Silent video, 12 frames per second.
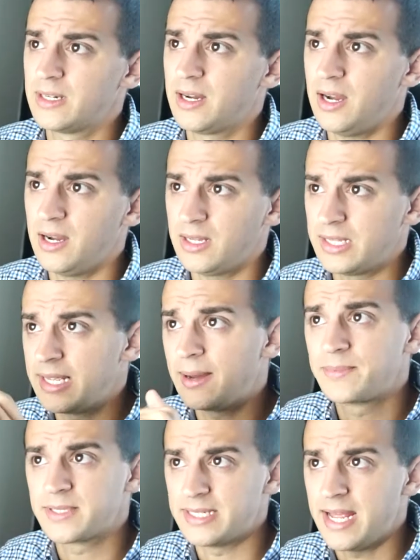in the
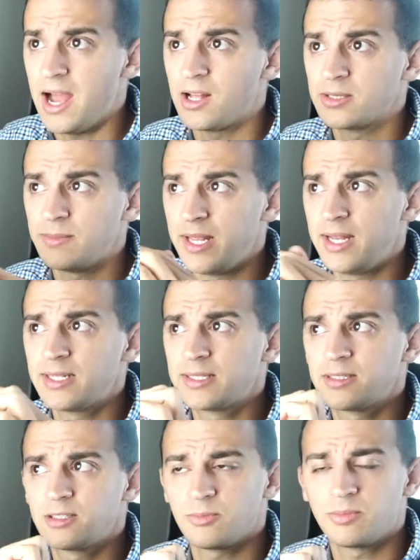ups and downs.
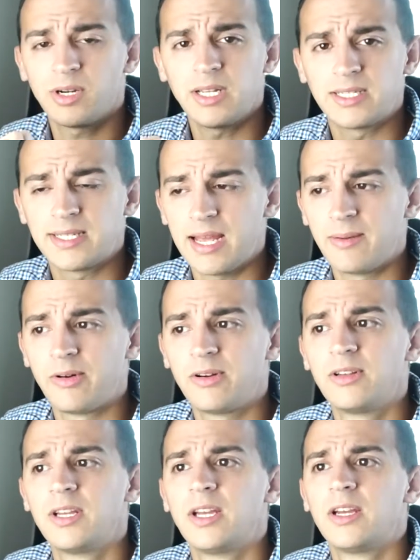Medians are pretty
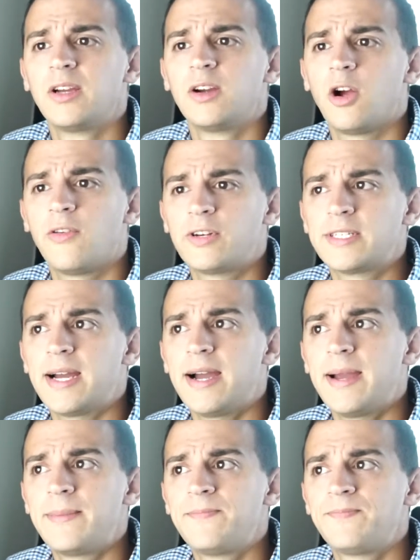stable over
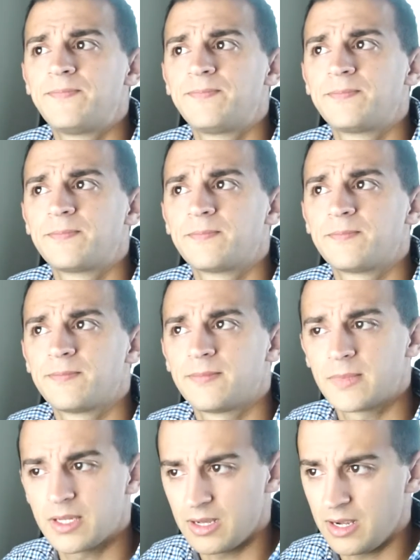time,
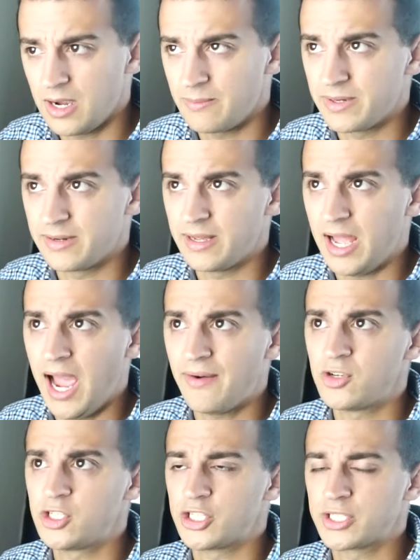but
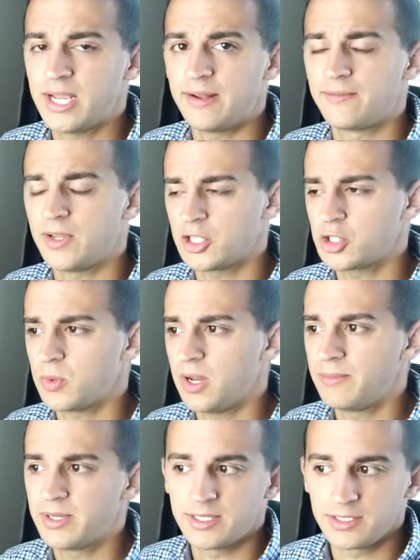averages can
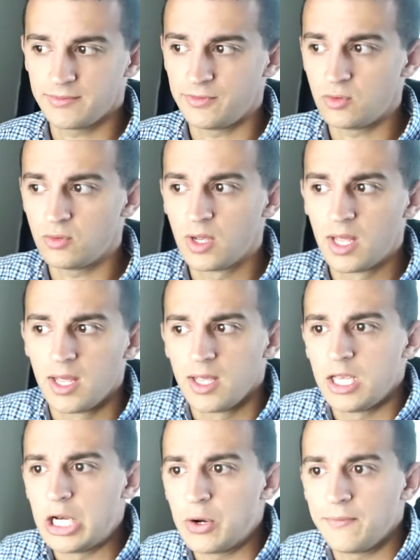fluctuate, because if
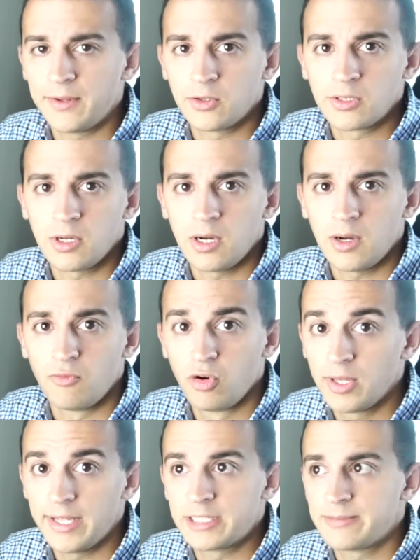there's a
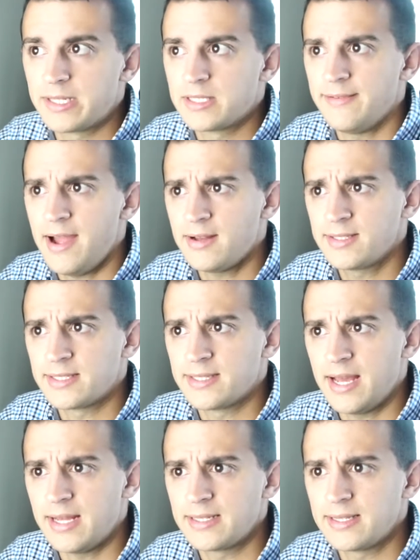really expensive houses
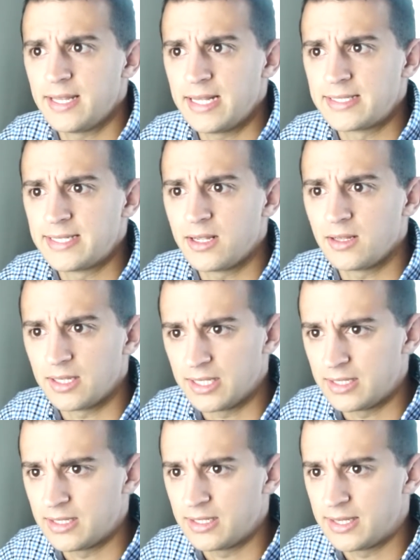that sell
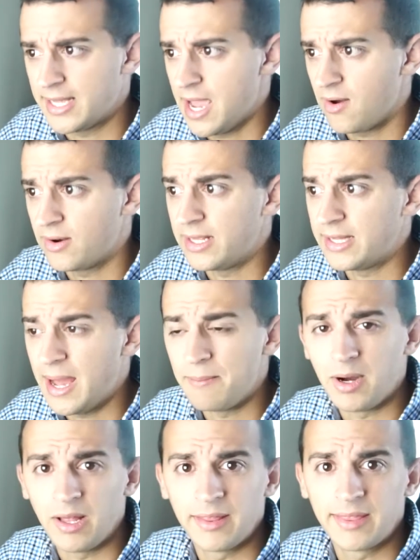in the county in that
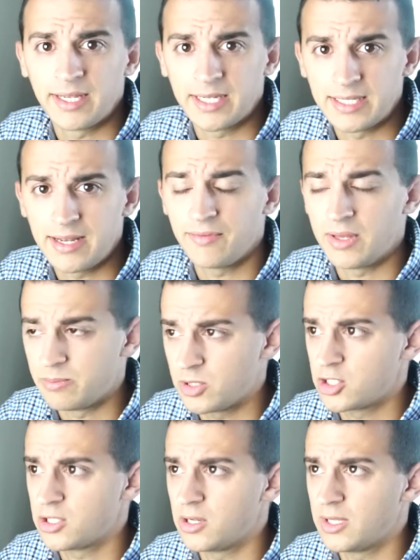month, it could definitely
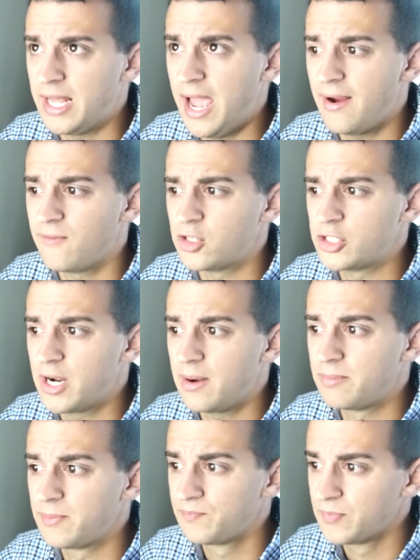push the average
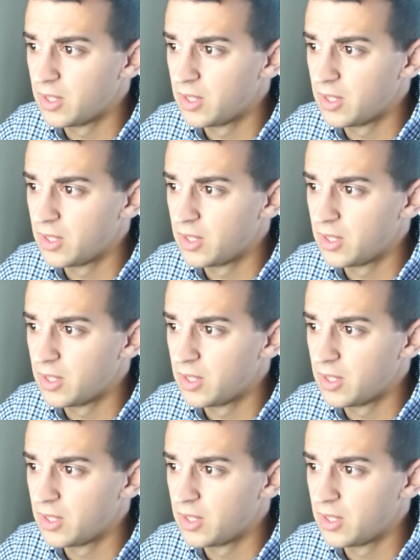up,